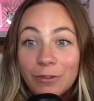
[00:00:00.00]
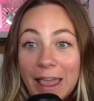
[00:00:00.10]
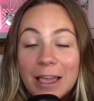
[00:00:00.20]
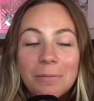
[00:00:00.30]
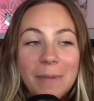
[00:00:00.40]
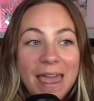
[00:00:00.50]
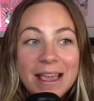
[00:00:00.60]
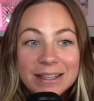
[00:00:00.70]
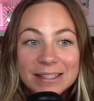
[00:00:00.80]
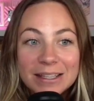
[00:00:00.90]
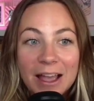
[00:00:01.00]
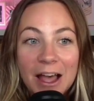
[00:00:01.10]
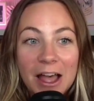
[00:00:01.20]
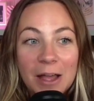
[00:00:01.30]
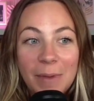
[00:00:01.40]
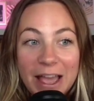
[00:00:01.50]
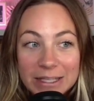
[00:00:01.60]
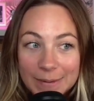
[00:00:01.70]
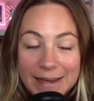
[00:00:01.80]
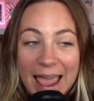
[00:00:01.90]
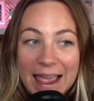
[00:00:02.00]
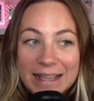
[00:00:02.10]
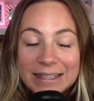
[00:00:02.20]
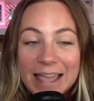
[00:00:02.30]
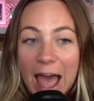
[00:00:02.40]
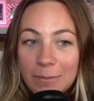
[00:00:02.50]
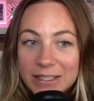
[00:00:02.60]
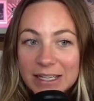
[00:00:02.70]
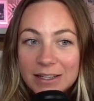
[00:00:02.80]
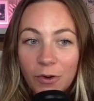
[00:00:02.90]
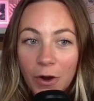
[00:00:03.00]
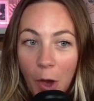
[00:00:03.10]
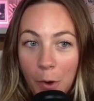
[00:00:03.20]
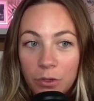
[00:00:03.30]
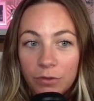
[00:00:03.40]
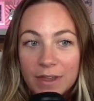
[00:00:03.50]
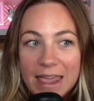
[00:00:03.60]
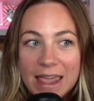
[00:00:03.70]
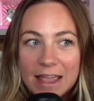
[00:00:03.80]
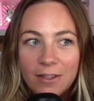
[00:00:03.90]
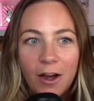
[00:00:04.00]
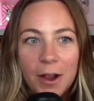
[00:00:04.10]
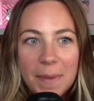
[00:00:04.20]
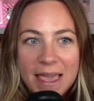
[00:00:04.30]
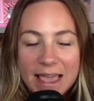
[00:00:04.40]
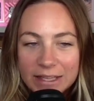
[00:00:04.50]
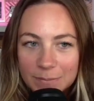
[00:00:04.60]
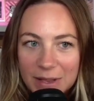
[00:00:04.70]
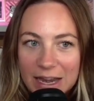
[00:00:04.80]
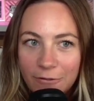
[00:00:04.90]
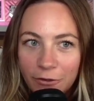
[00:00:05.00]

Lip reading: rank makes. My husband Nate is a captain or O-3 in the Army. He's been in for